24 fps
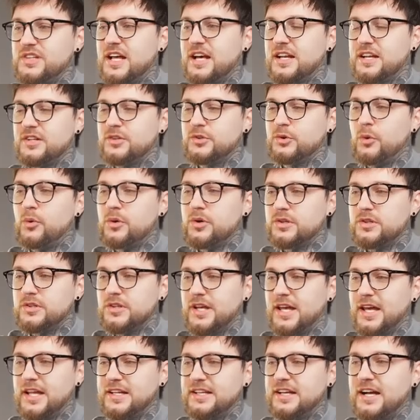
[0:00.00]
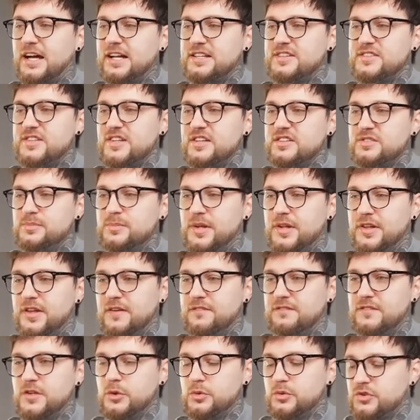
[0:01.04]
that in total, it got 6
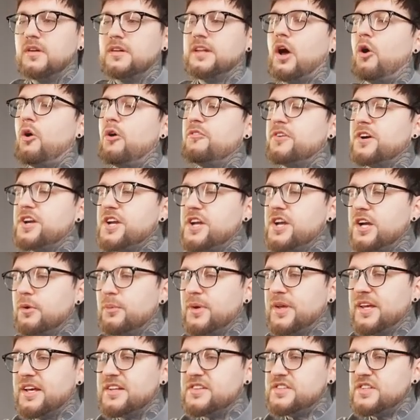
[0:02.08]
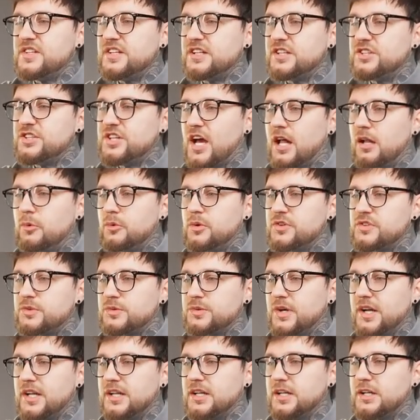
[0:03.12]
million views. Now over here, we can see the channel was
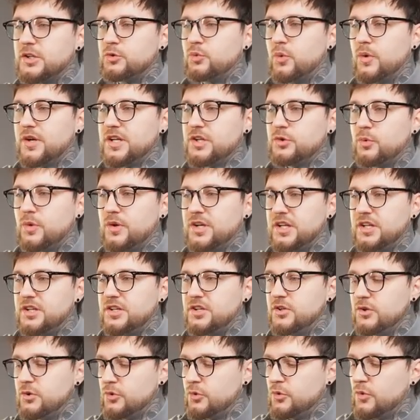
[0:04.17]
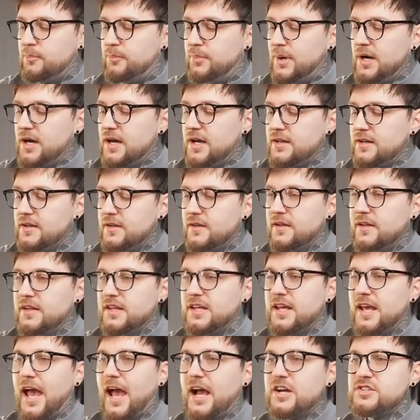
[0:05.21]
created in 2022, but
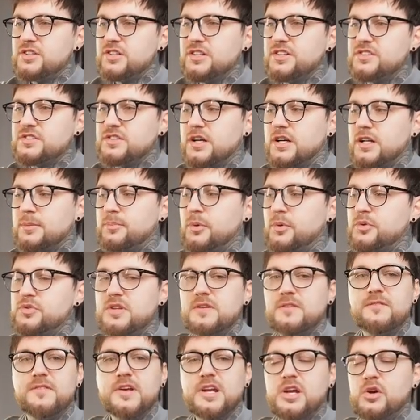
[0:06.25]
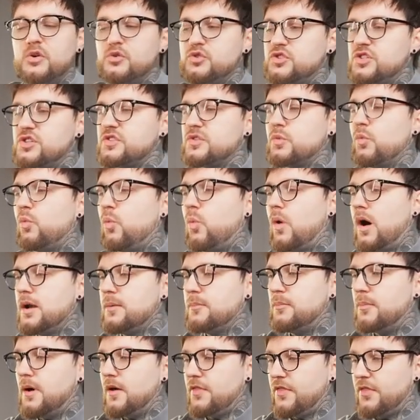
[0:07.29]
he actually started posting videos just 1
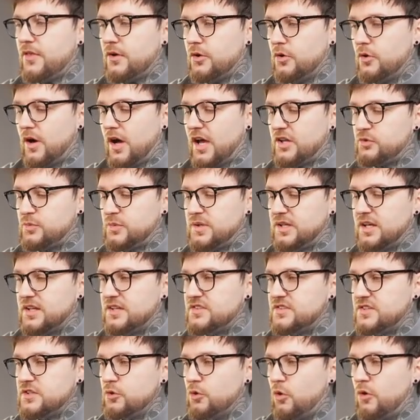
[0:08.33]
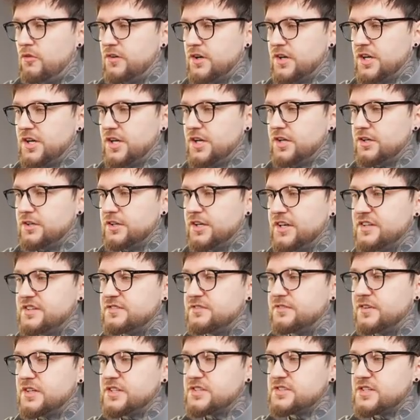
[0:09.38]
month ago, as we can see over here. His
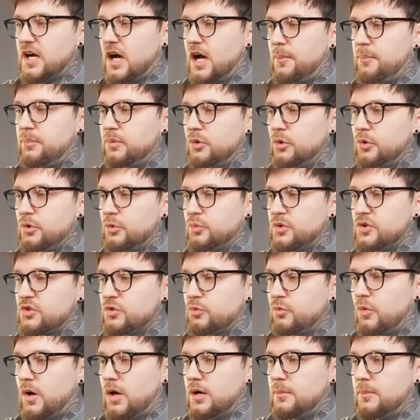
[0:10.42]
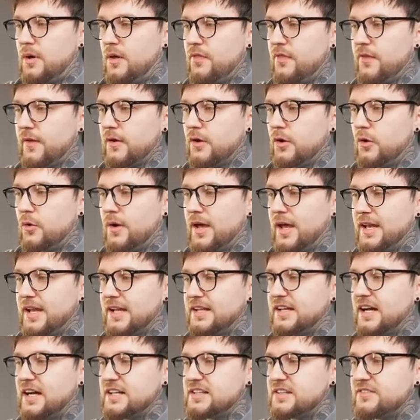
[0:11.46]
first upload was 1 month ago and
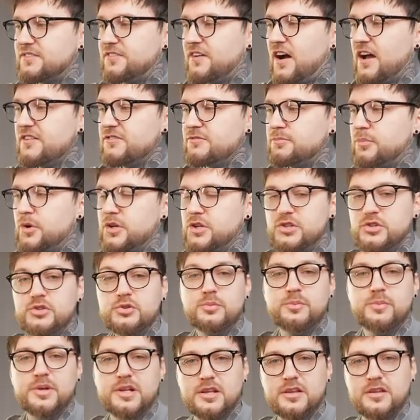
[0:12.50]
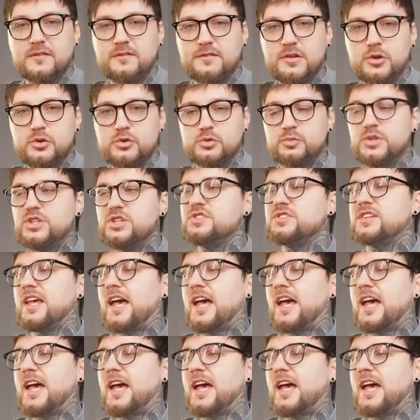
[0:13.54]
it got 5.2 million views, which is